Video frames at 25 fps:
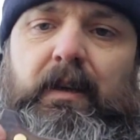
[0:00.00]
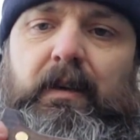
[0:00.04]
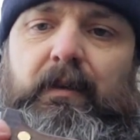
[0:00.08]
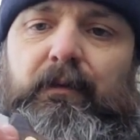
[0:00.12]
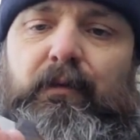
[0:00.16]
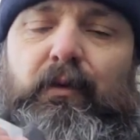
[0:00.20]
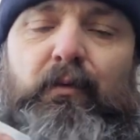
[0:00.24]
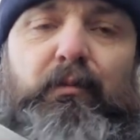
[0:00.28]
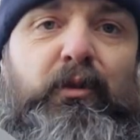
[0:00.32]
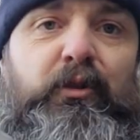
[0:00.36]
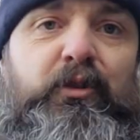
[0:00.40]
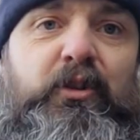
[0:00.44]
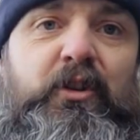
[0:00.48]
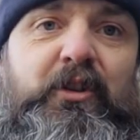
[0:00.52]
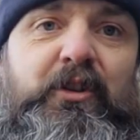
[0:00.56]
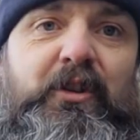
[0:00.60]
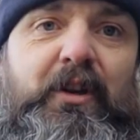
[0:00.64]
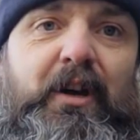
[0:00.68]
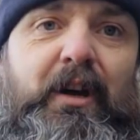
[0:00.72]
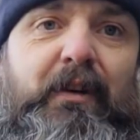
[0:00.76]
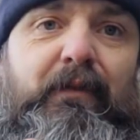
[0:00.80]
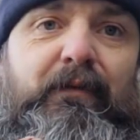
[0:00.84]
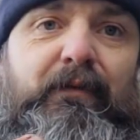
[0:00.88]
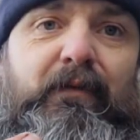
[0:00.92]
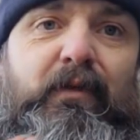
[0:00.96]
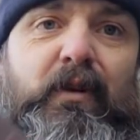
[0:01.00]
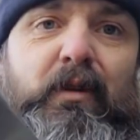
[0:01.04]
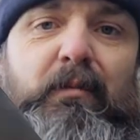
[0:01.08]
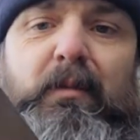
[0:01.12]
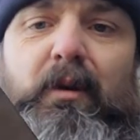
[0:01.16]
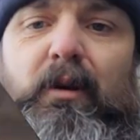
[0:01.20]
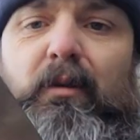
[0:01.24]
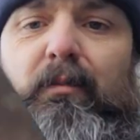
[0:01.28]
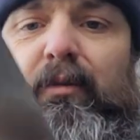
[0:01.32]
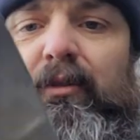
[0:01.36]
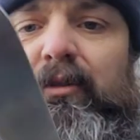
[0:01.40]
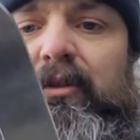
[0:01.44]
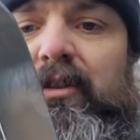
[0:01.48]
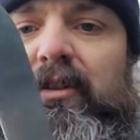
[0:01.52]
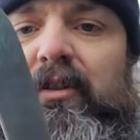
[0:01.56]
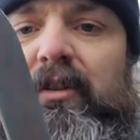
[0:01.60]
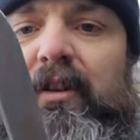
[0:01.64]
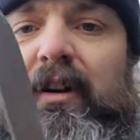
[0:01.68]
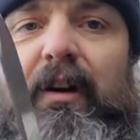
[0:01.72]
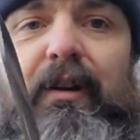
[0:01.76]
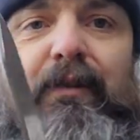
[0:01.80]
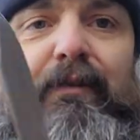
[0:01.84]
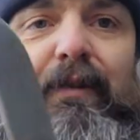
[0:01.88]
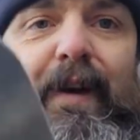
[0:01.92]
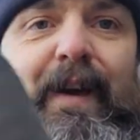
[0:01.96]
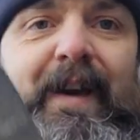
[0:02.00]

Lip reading: for a butcher's knife, 3mm butcher's knife.